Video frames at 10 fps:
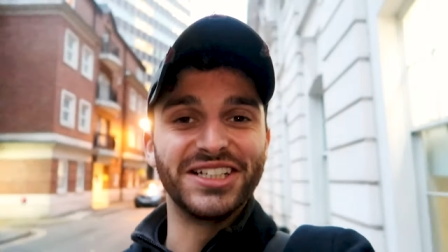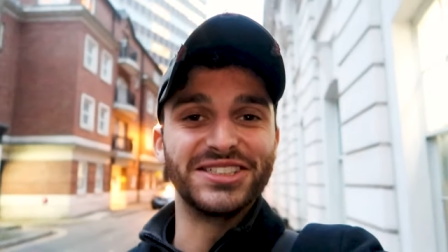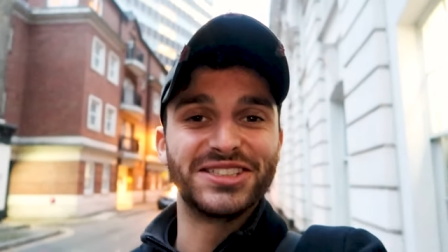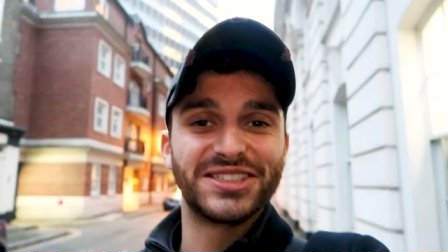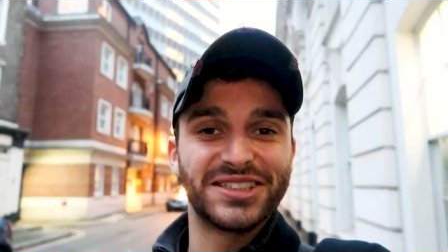
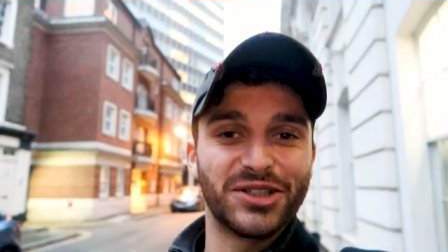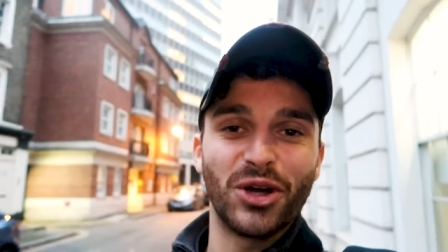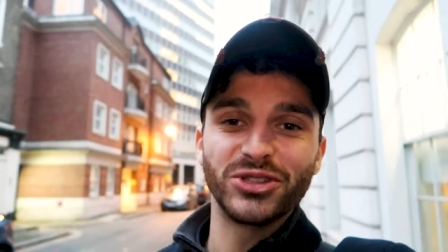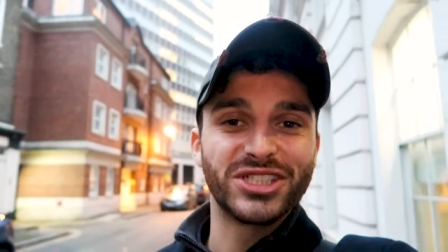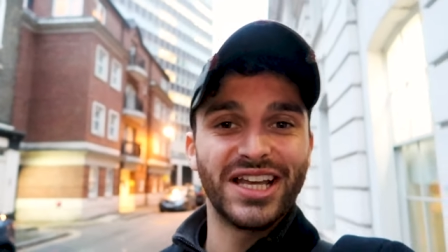and
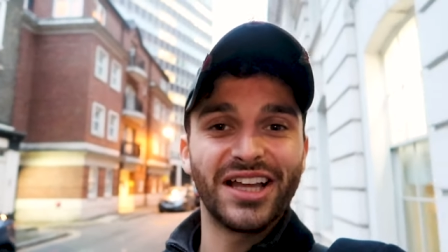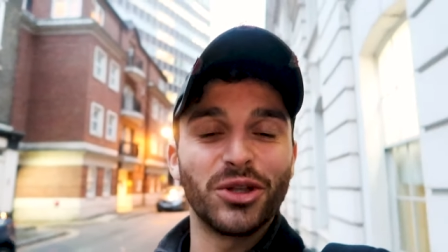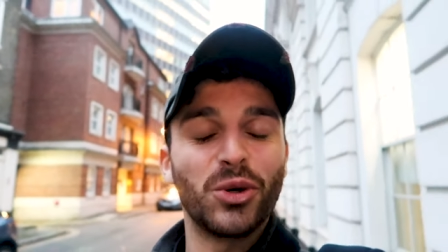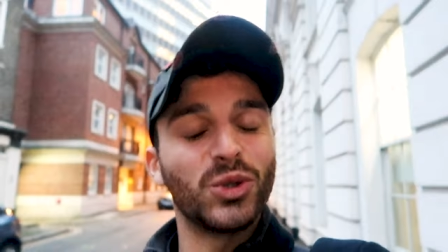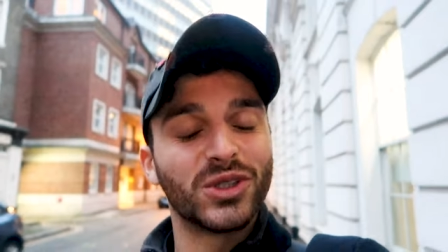constantly
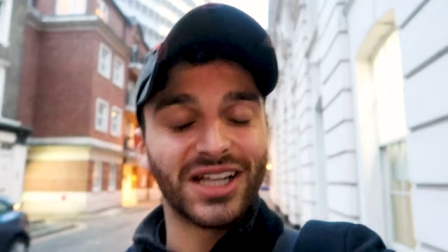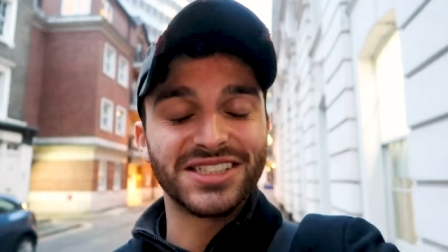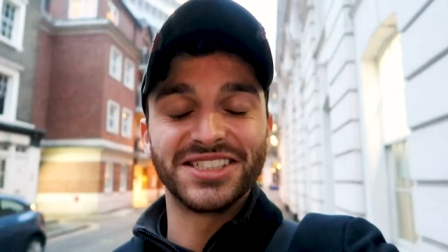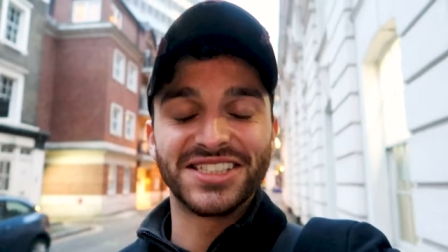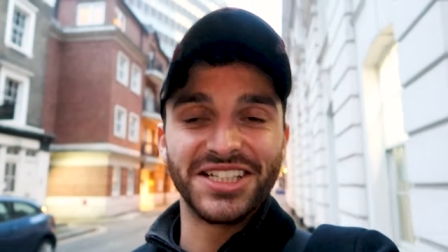had the whole
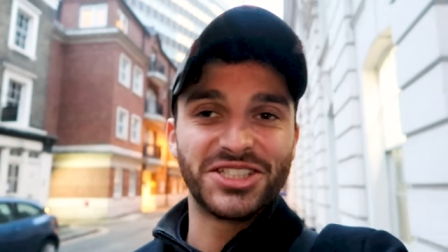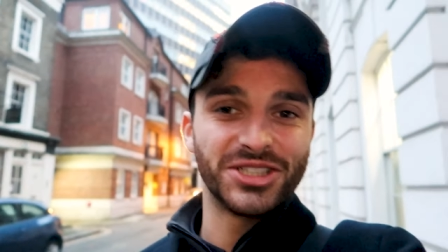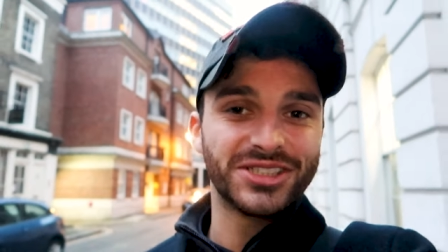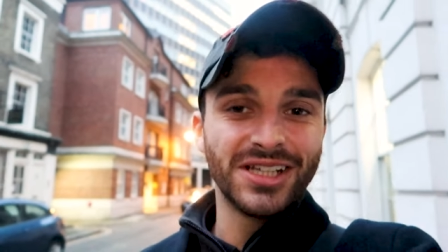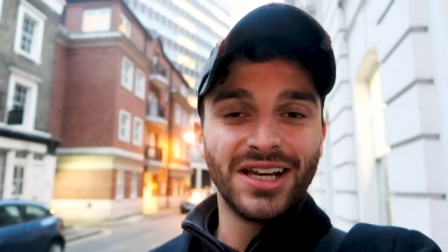class in
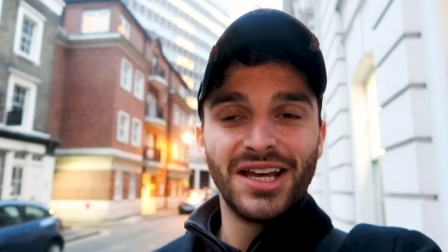stitches.